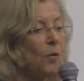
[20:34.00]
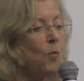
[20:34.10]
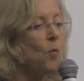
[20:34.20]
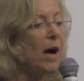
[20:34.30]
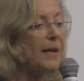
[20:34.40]

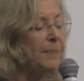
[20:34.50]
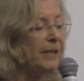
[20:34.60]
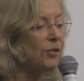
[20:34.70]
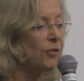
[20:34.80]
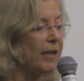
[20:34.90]
Why
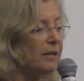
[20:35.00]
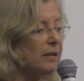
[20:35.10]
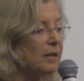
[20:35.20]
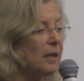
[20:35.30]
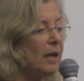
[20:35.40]

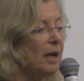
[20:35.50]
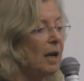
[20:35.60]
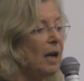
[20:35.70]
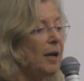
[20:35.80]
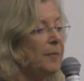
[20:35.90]
Pinterest?
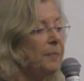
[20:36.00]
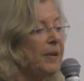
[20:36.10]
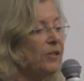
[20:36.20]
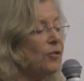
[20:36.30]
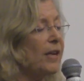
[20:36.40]

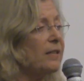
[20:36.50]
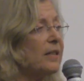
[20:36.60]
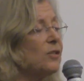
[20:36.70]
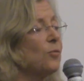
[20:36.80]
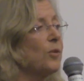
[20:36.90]
Pinterest
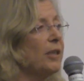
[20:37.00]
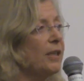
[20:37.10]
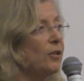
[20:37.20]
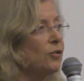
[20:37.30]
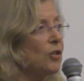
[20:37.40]
does a really
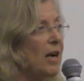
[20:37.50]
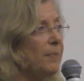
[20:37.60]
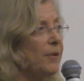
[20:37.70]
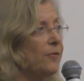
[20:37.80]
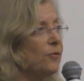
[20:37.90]
good
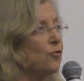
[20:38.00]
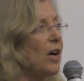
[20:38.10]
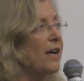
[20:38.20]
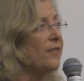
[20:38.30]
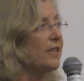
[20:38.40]
job of
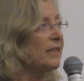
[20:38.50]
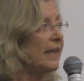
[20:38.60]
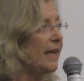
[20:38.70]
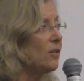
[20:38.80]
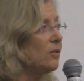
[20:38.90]
driving
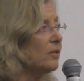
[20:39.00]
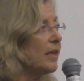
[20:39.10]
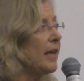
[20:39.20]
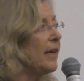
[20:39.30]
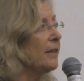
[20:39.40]
sales
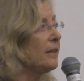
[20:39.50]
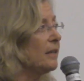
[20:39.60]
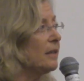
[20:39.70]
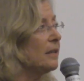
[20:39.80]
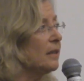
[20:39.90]
and,
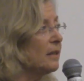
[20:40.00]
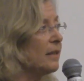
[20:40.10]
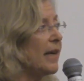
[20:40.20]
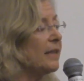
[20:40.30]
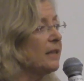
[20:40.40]

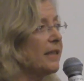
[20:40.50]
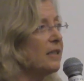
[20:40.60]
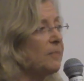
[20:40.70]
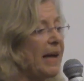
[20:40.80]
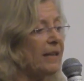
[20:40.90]
and
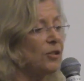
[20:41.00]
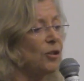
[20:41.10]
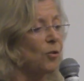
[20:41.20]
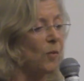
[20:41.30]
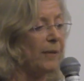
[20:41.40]
links back to
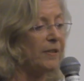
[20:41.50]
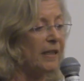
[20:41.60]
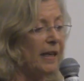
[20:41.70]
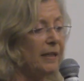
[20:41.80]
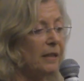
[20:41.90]
your
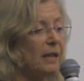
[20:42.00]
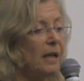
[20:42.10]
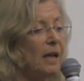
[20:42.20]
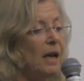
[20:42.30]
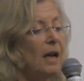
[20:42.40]
website.
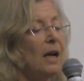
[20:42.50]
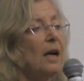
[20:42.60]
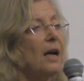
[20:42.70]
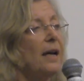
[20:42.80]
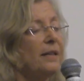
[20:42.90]

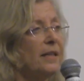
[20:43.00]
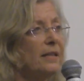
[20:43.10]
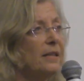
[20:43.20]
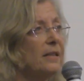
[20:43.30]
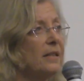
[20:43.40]

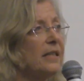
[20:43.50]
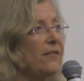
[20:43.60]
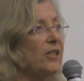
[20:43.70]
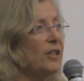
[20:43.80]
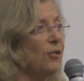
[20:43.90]
This is a
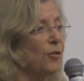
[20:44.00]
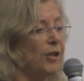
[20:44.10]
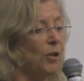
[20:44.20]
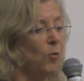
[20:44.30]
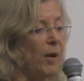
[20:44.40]
seventy
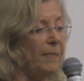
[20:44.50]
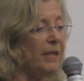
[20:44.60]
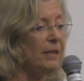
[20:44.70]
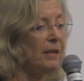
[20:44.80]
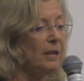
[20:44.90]
thirty
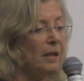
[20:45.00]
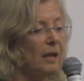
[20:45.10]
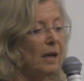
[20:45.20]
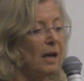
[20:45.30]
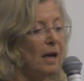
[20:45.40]
women.
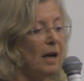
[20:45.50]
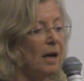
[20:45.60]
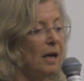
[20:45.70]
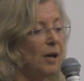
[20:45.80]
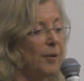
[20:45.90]

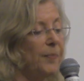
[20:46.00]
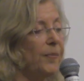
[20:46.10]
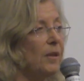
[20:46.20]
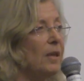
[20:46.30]
Um,